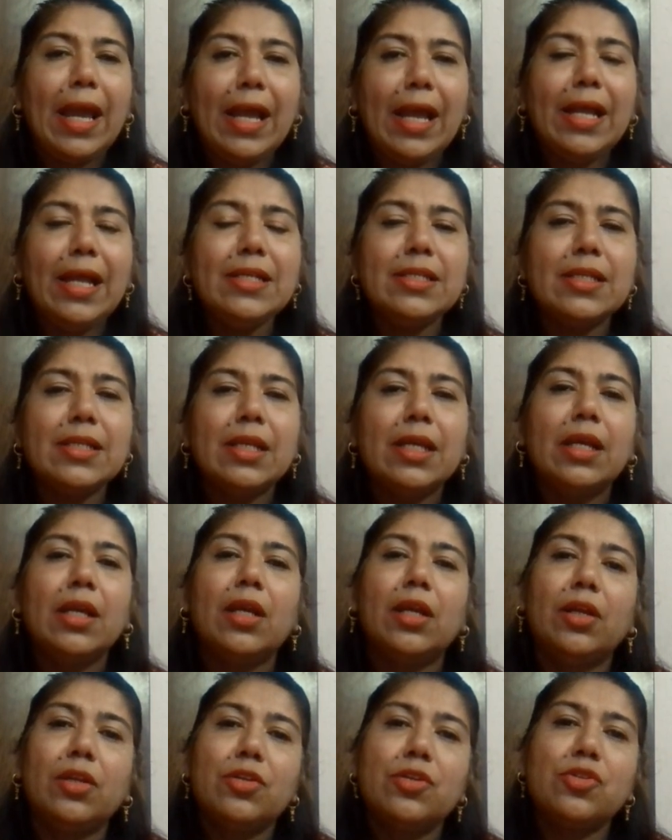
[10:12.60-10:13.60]
and
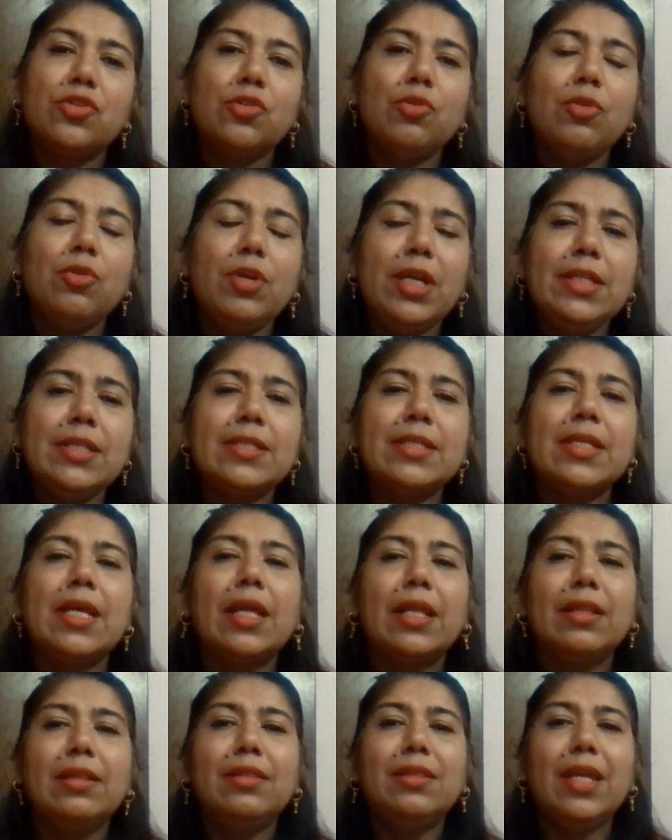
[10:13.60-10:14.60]
students,
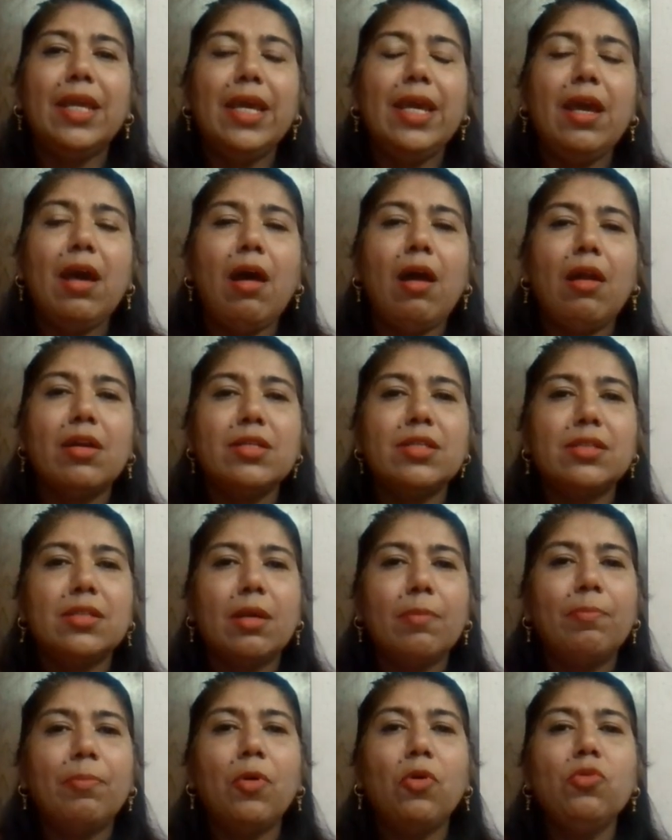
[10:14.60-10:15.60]
they are
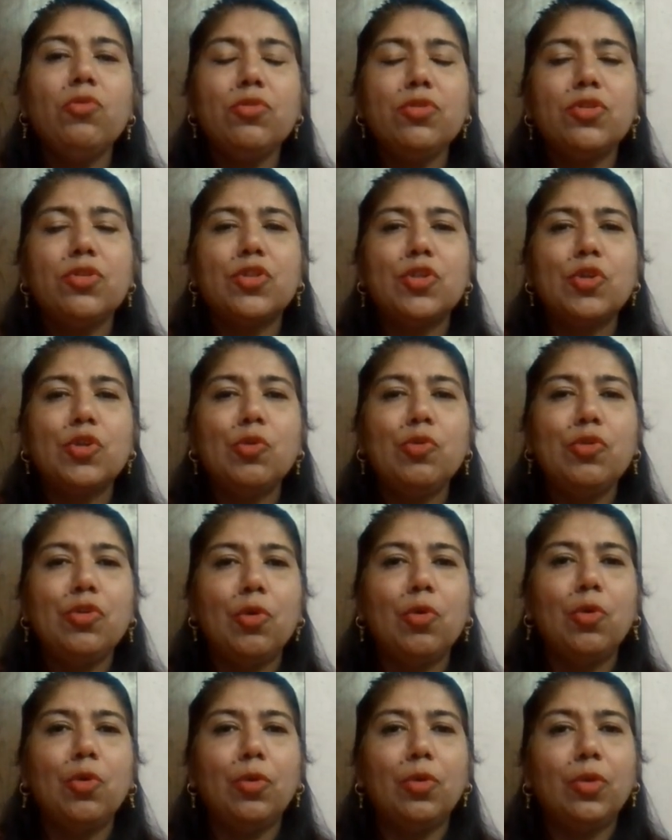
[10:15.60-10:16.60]
supposed to
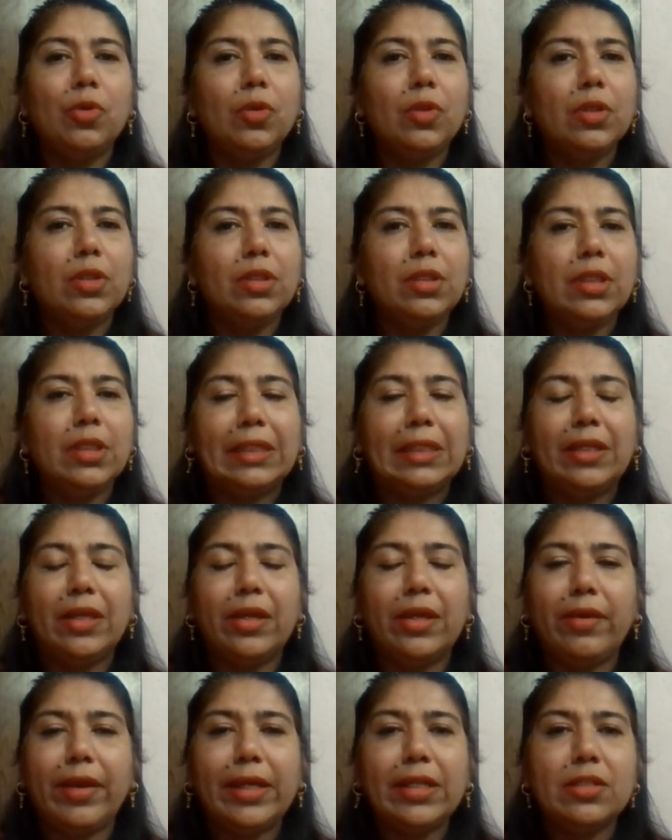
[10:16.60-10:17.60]
know the
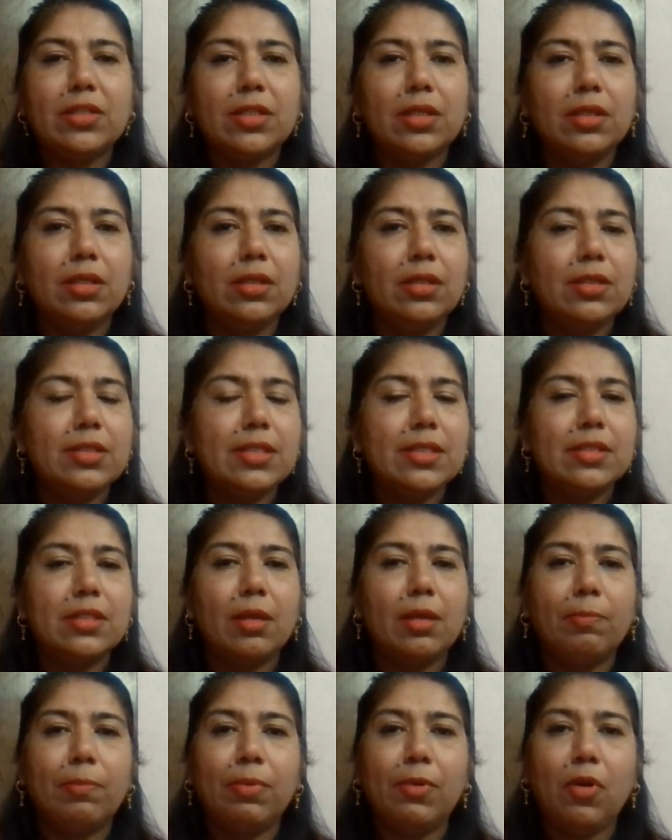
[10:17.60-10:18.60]
characters,
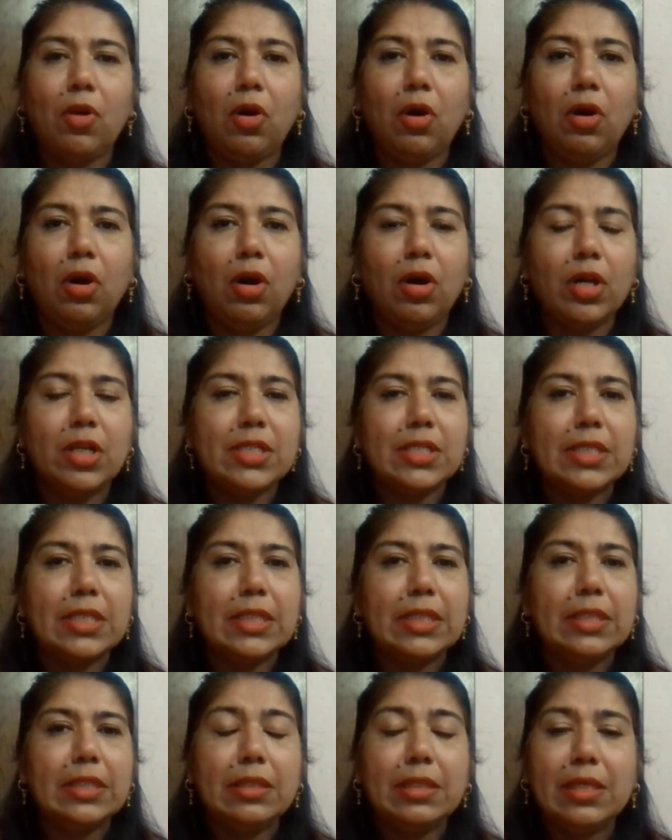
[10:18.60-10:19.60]
the
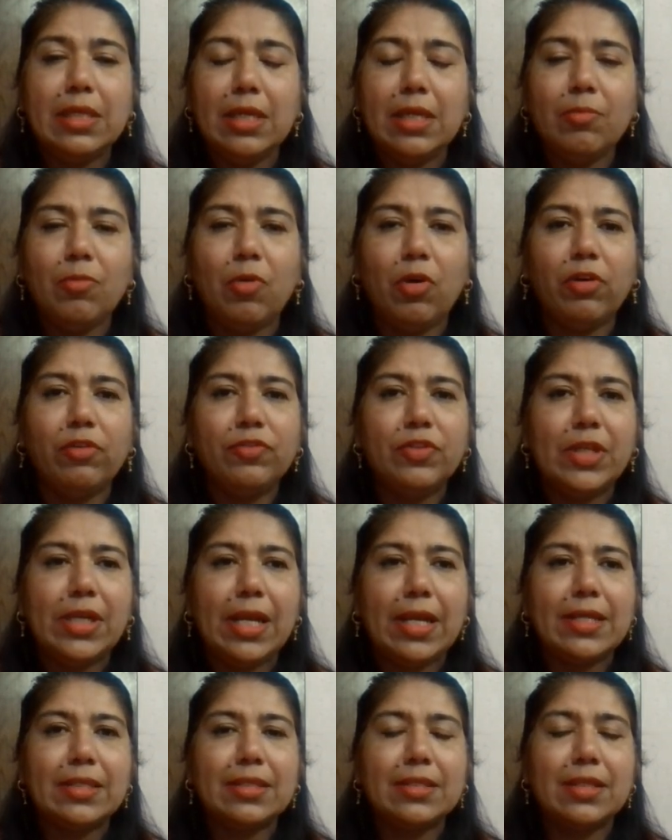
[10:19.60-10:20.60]
plot, theme of the
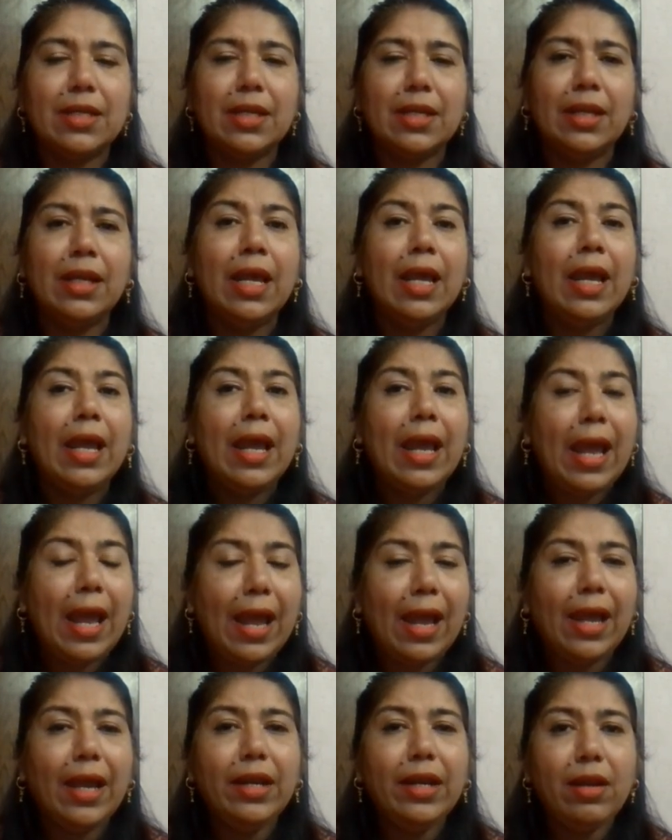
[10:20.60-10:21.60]
lesson,
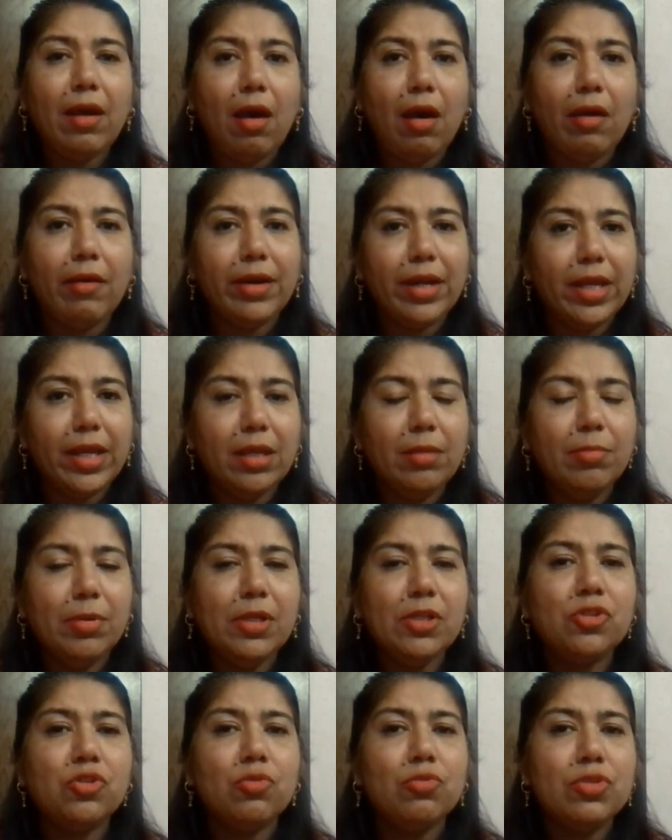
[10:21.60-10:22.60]
and are
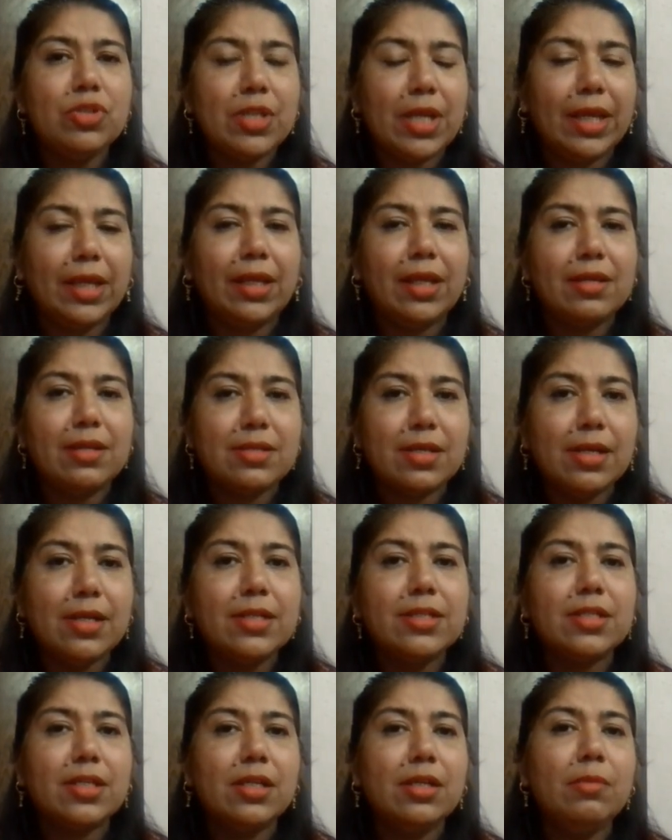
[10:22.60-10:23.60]
able to take it
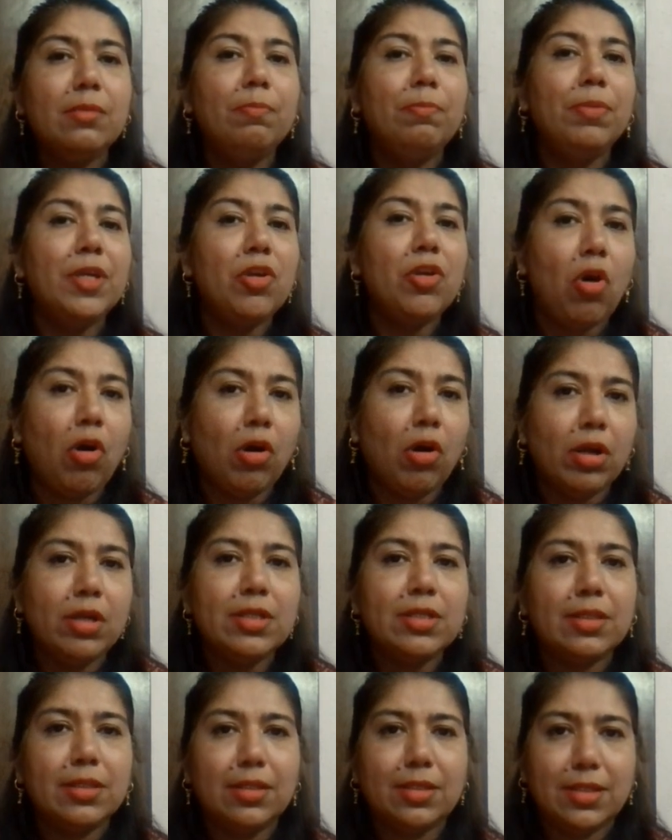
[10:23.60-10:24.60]
little
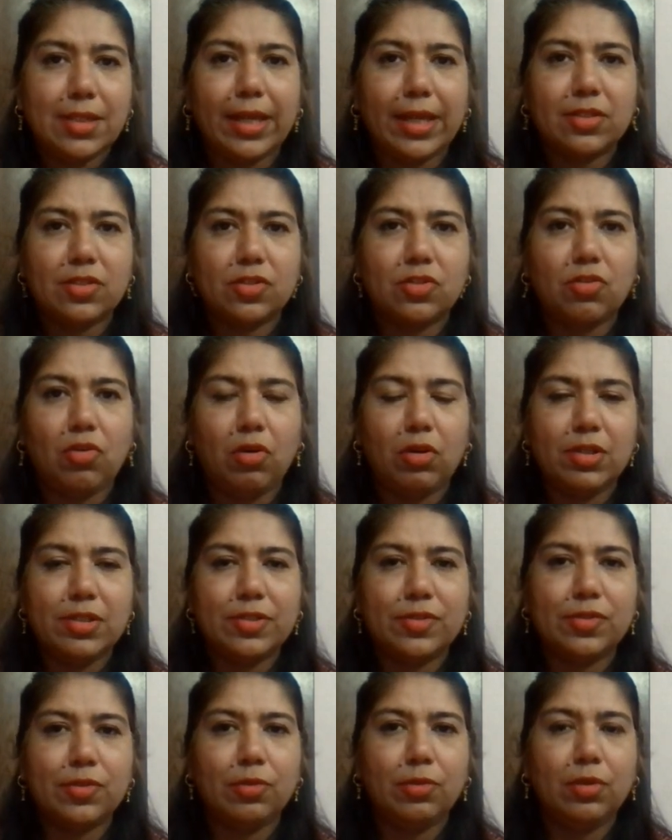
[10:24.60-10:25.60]
beyond the text
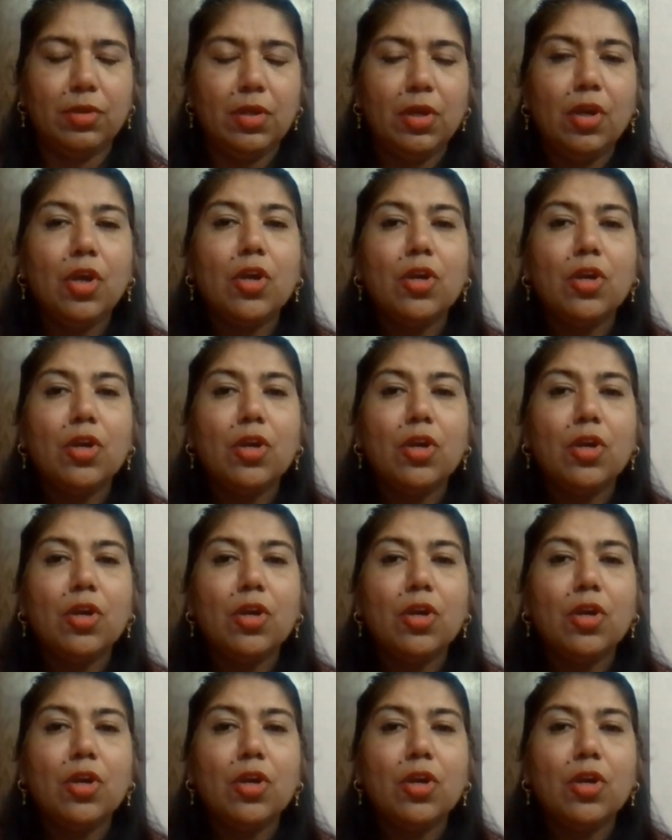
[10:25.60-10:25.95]
also.